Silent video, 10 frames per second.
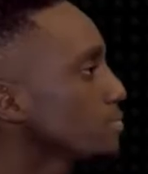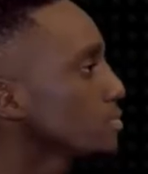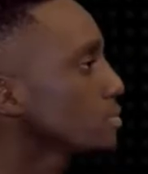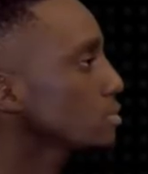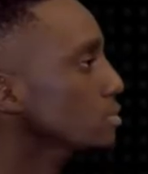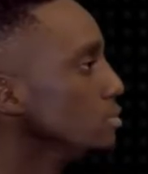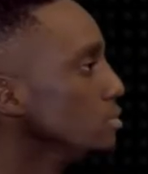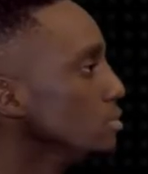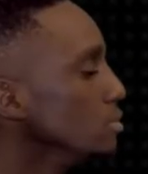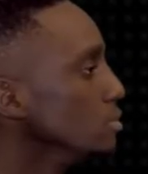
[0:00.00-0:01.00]

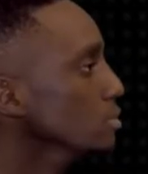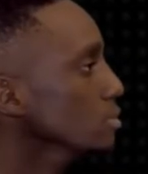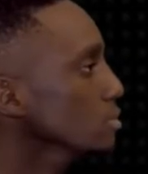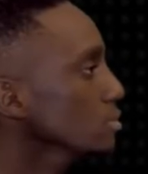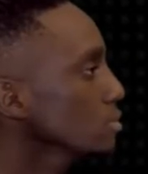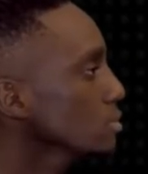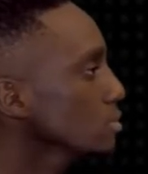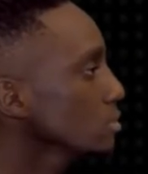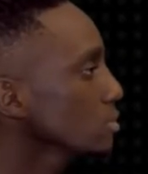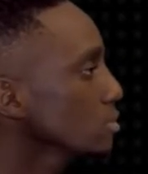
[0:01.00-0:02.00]

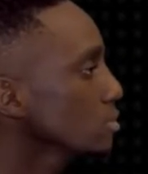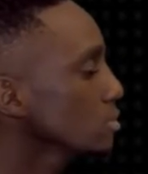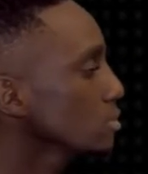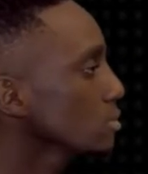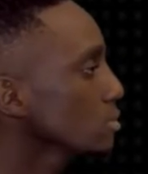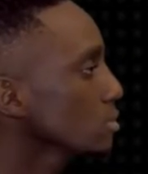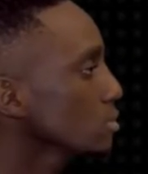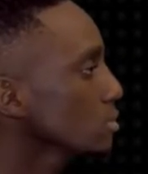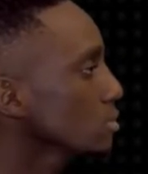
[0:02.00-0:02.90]
(silent)